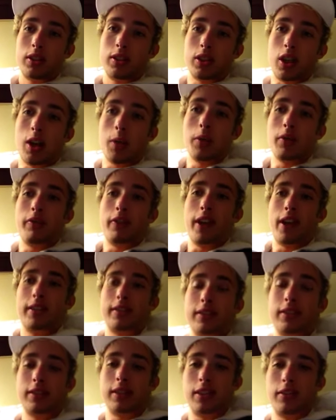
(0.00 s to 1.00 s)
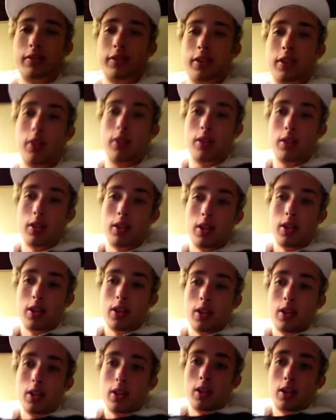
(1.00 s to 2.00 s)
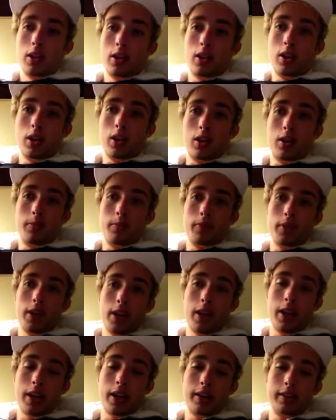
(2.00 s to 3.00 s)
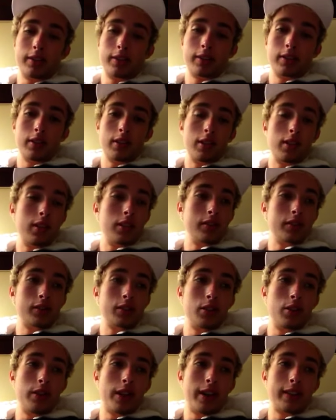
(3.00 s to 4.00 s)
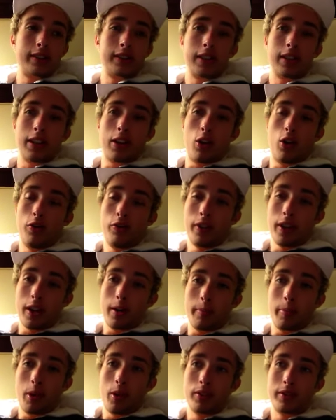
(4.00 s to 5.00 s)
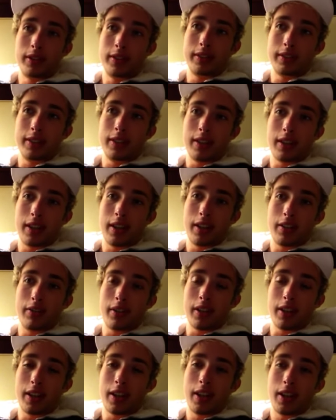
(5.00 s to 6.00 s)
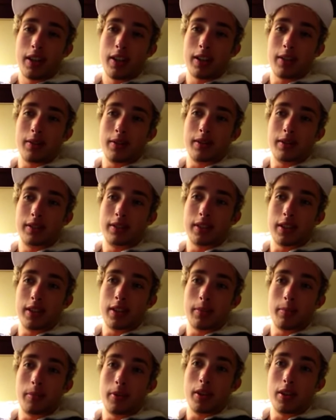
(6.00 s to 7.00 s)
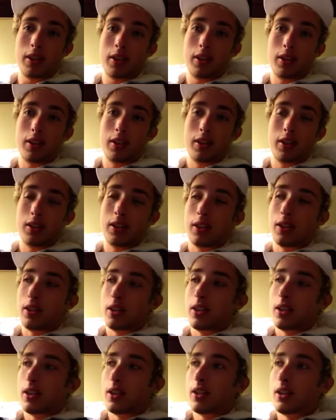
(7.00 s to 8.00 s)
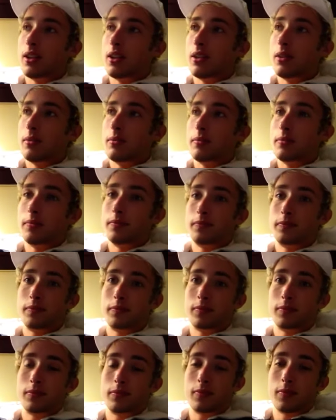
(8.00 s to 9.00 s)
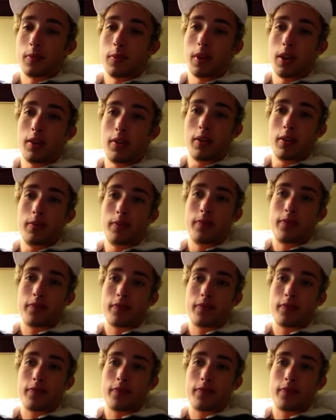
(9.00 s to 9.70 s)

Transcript: talking with fans and stuff. So, um, yeah, guys. So that's it. Hopefully, I can post this tonight. If I can, I would try to. Um, whatever.